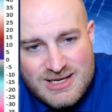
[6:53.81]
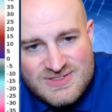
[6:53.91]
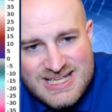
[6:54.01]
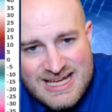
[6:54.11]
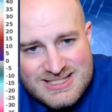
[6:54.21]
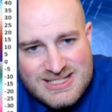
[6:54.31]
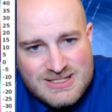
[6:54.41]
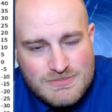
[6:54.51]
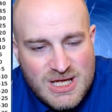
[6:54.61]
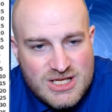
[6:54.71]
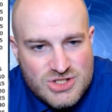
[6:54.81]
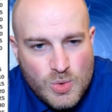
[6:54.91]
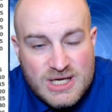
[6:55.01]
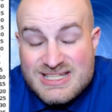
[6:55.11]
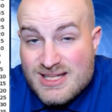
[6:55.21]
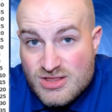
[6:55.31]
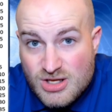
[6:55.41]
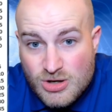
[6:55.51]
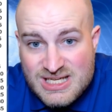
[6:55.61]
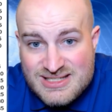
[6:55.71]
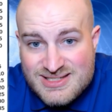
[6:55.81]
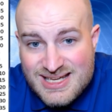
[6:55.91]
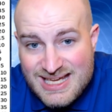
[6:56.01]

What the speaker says: of Texas, 20s and 30s.